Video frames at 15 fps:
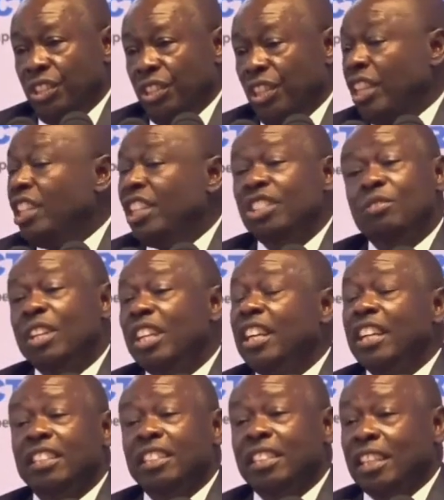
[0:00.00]
It is very
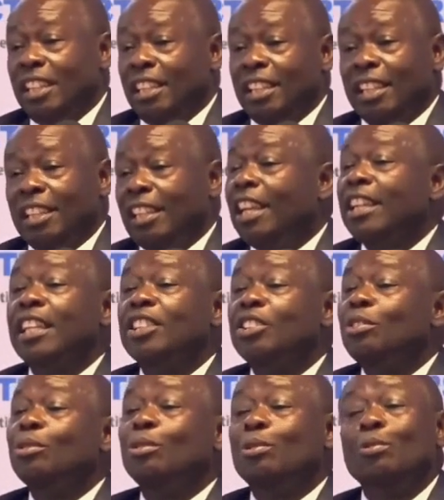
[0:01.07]
necessary that Kenyans
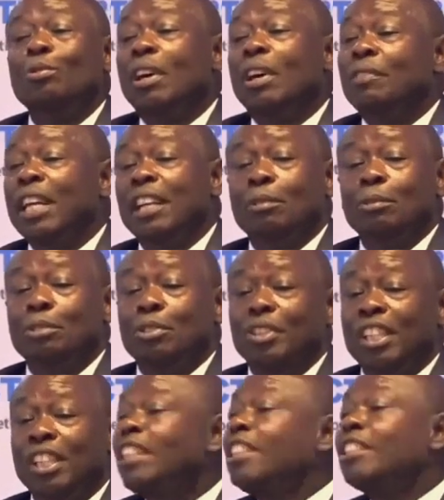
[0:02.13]
know who have done a good thing.
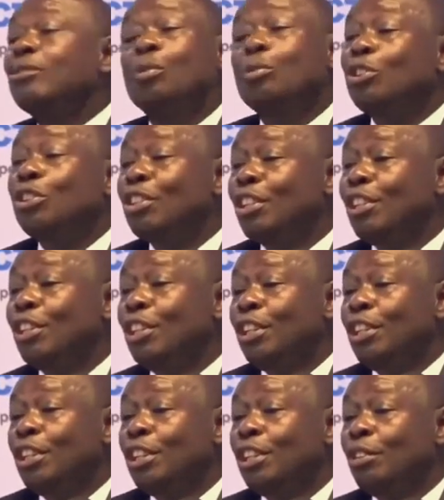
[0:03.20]
It's good.
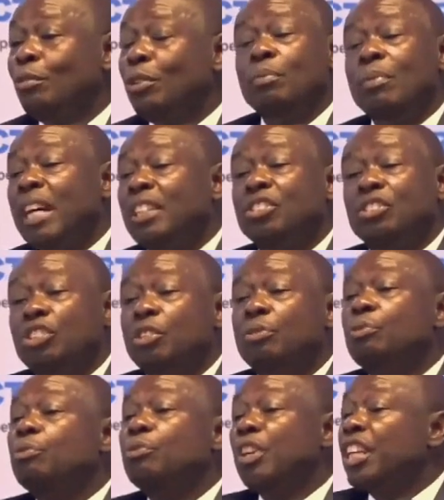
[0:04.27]
We must give
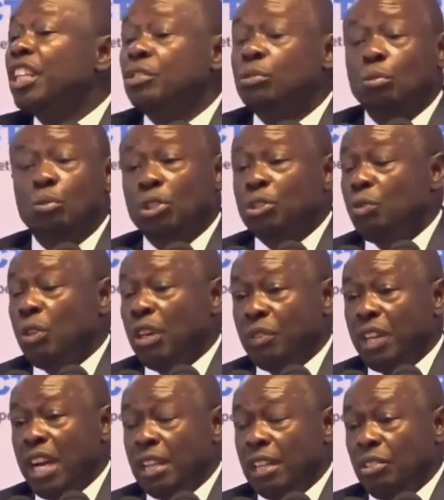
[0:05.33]
you credit to what you have
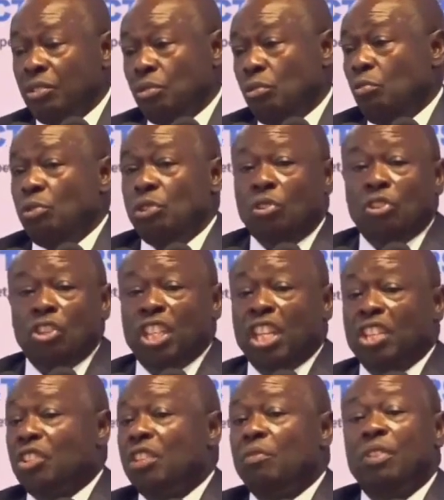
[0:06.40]
done. So we will not
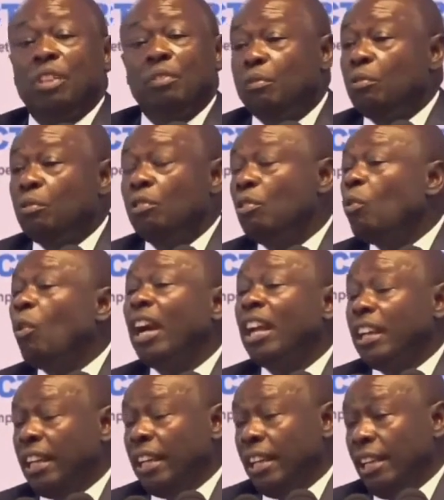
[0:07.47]
just give the food
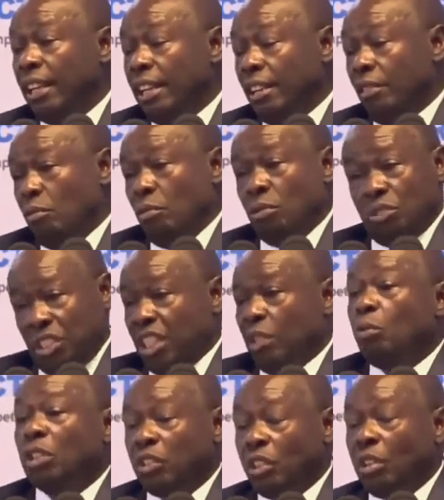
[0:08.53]
quietly. We'll say
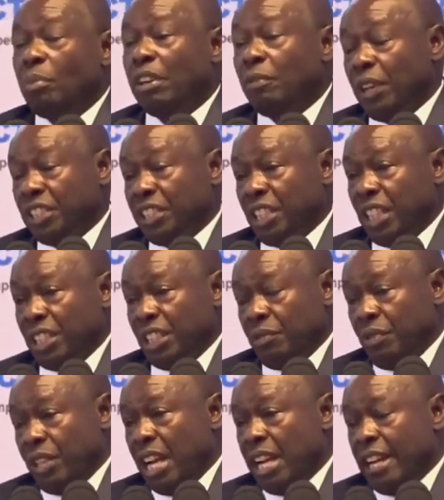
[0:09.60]
what our manufacturers have
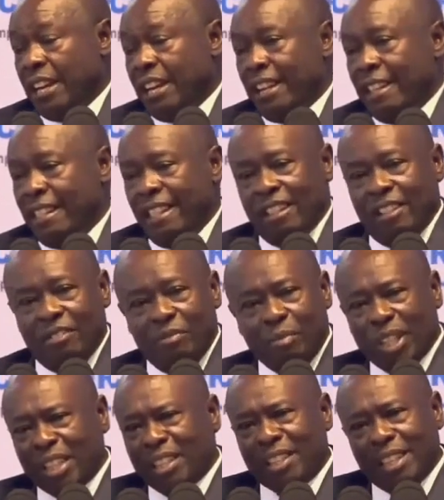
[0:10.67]
done.
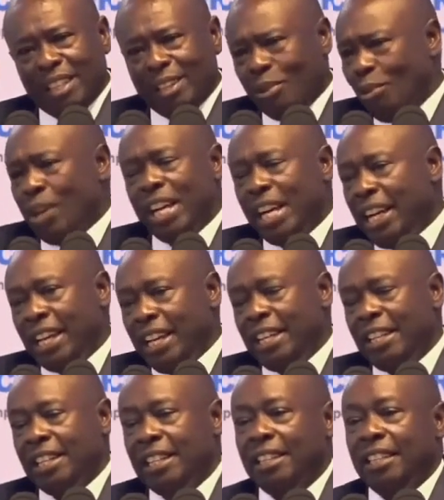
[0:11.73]
But going ahead,
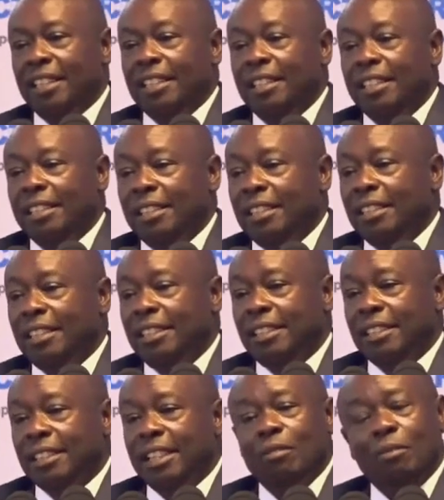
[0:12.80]

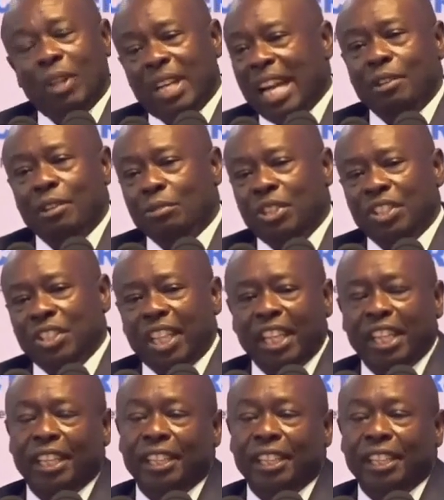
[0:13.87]
we can't do this again.